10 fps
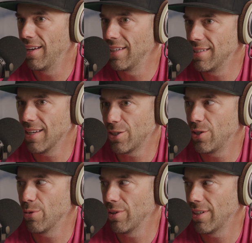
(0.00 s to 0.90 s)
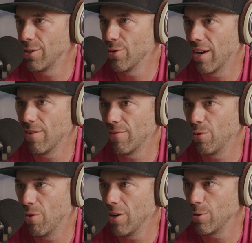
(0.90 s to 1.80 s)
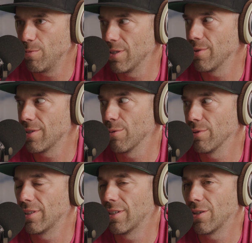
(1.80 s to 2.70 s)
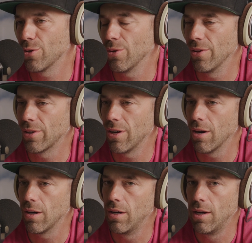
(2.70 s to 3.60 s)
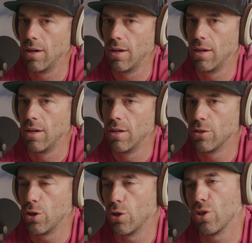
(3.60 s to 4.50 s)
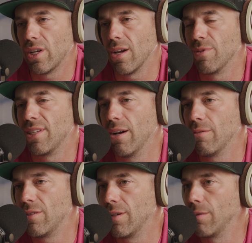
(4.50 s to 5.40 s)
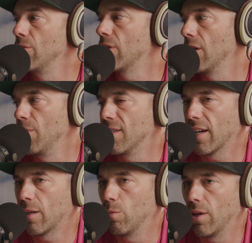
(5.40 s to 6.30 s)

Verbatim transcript: he's actually a really good driver if you watch him. He's always got really good control of the car. So it usually comes down to who's going to be second